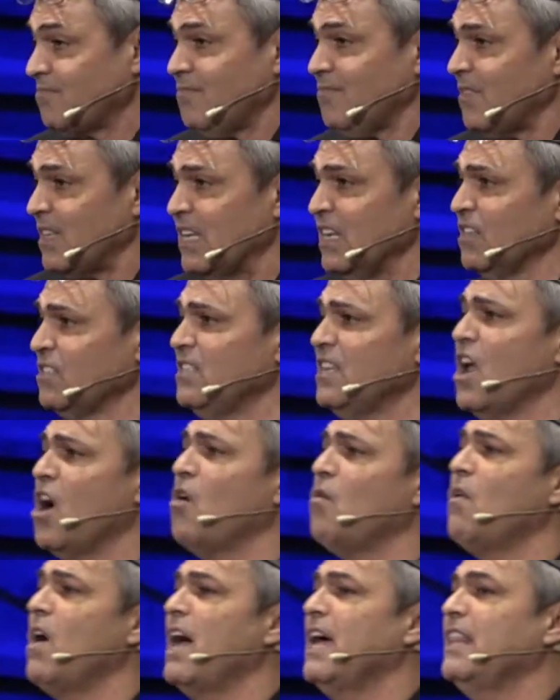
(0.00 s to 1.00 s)
There's no
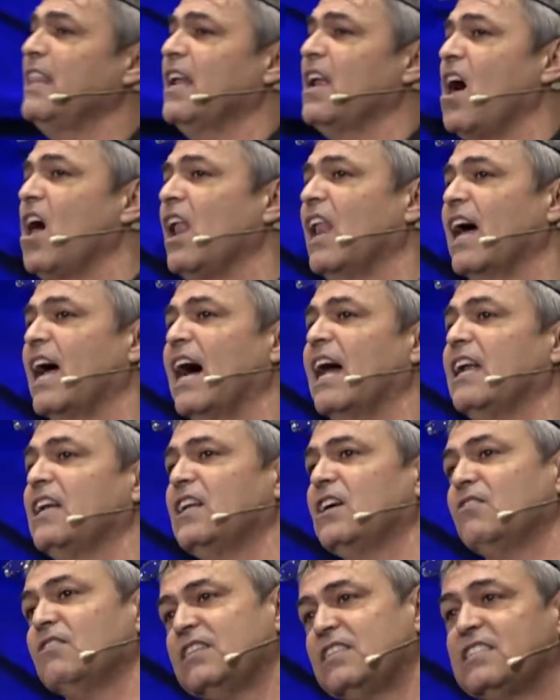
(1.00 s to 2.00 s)
way that all I got to
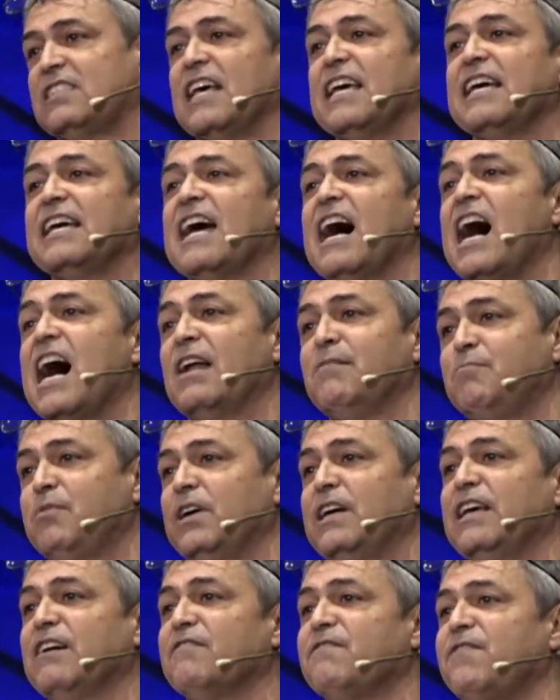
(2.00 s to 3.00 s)
do is seek God and put
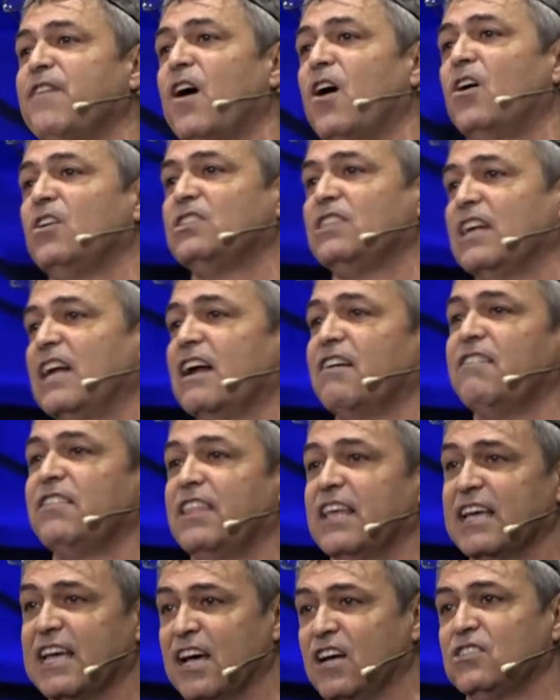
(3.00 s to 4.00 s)
him first, and
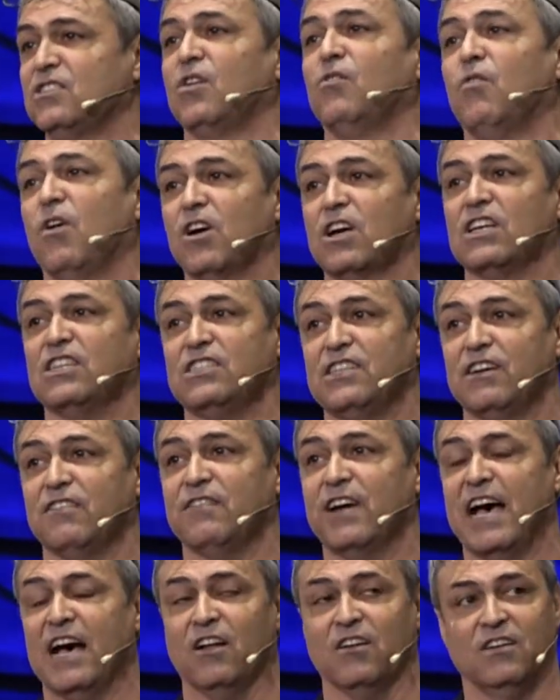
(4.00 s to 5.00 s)
everything else will work itself
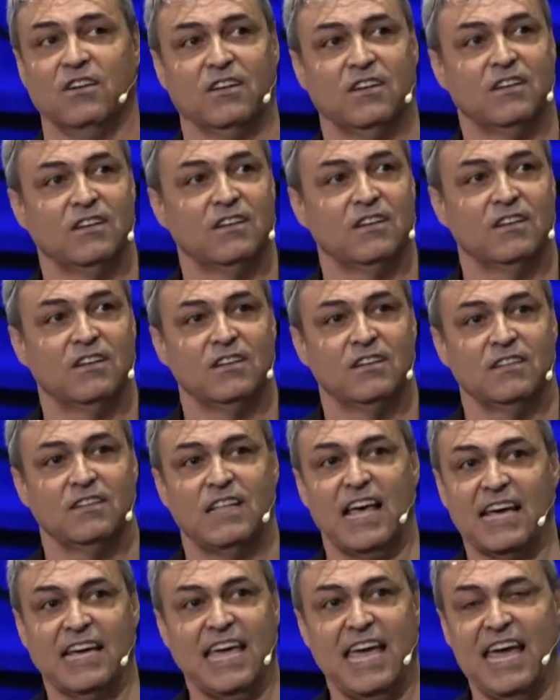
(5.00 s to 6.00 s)
out.
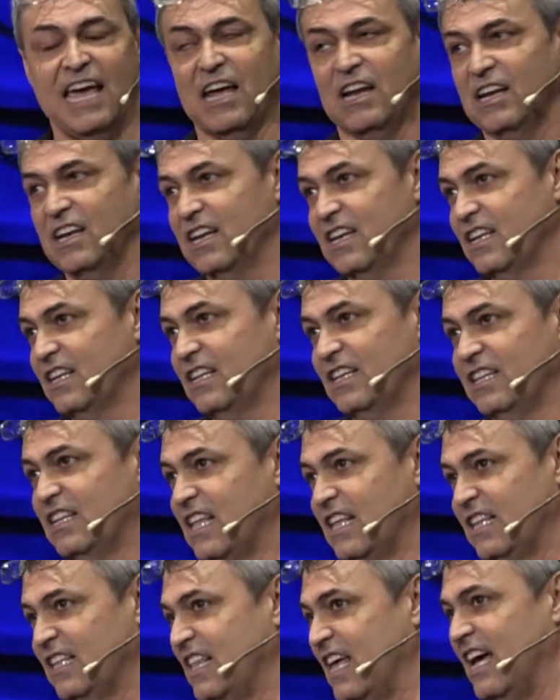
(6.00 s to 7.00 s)
That can't,
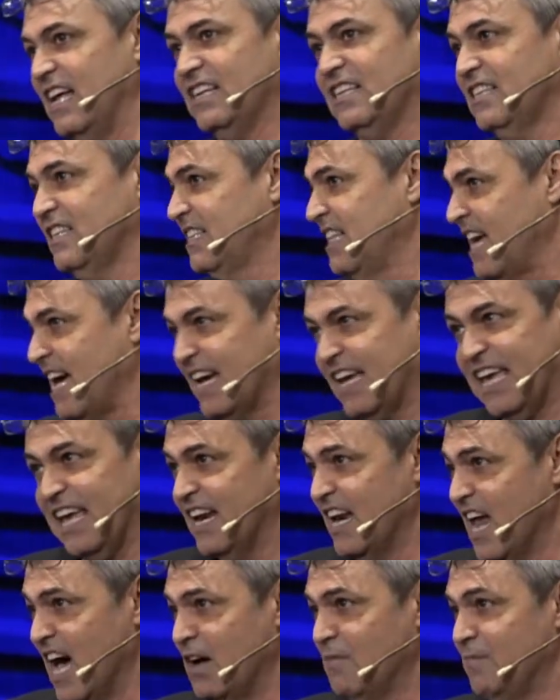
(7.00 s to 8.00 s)
that, that, that
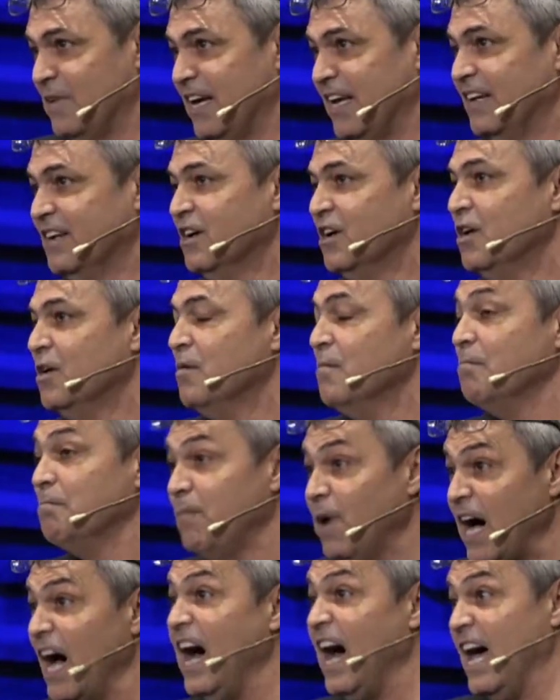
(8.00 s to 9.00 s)
cannot be.
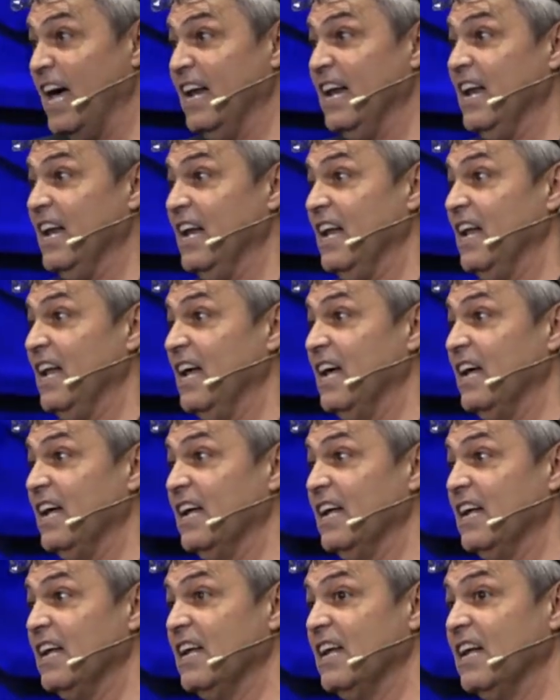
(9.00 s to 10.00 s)
But
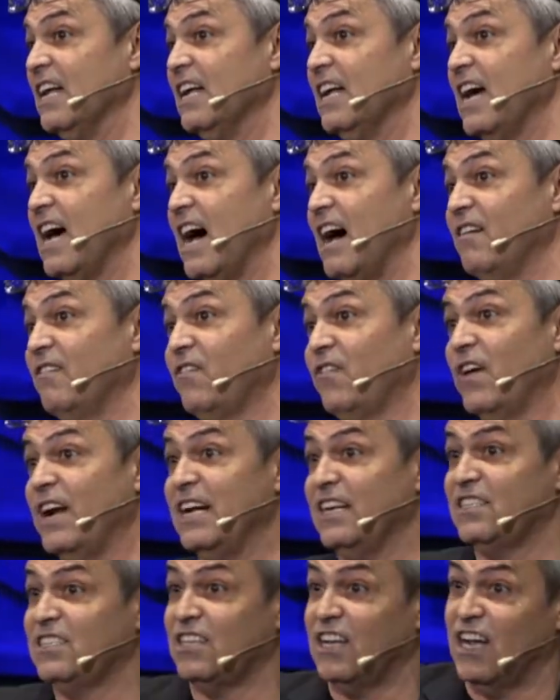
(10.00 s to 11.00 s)
I've
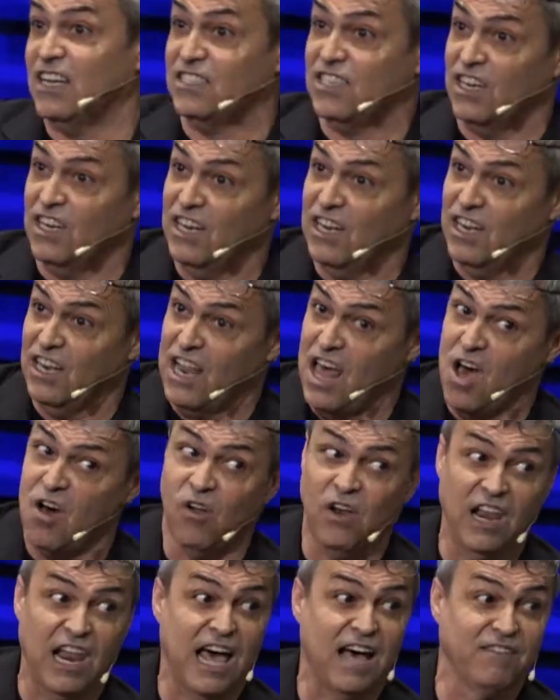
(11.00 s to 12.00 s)
reached such a low
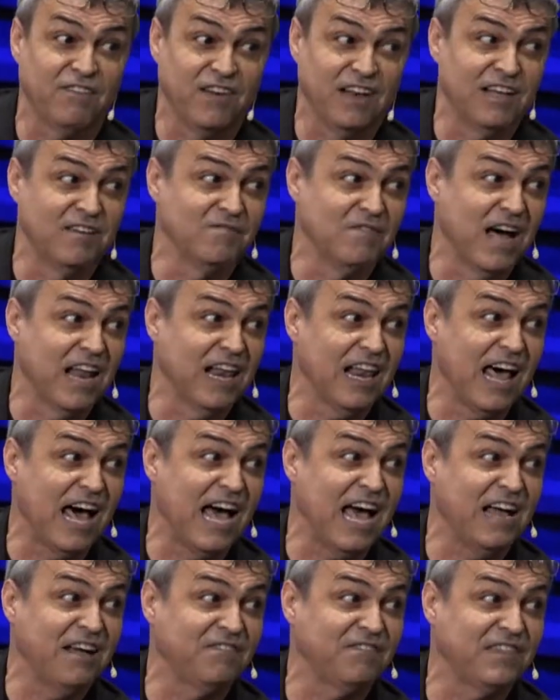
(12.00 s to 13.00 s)
level in my
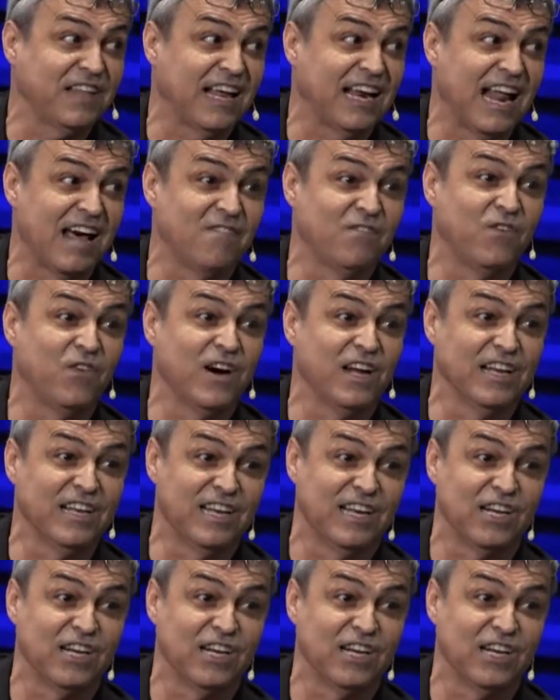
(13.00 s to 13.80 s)
life that I'm willing to